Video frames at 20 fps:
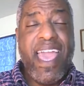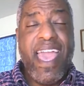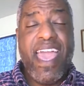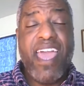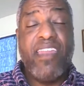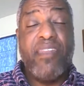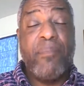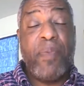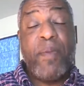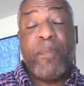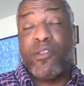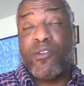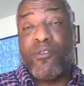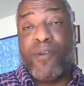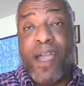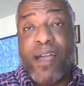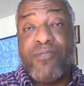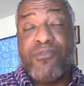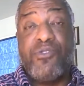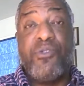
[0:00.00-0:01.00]
And people
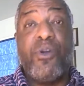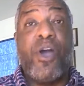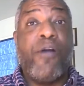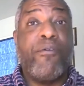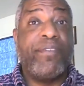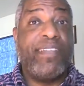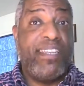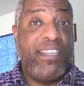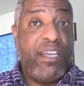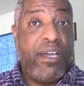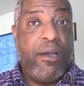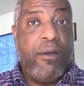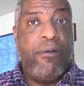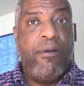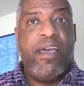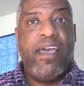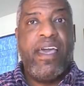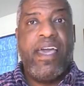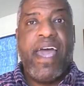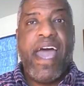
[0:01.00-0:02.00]
around you already
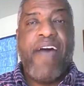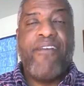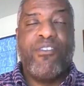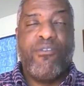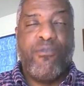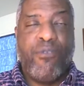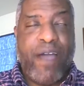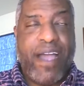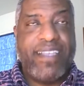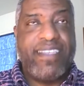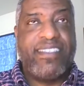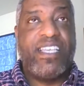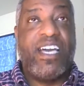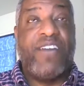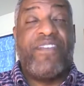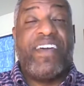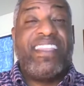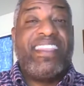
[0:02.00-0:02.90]
know have the right stuff.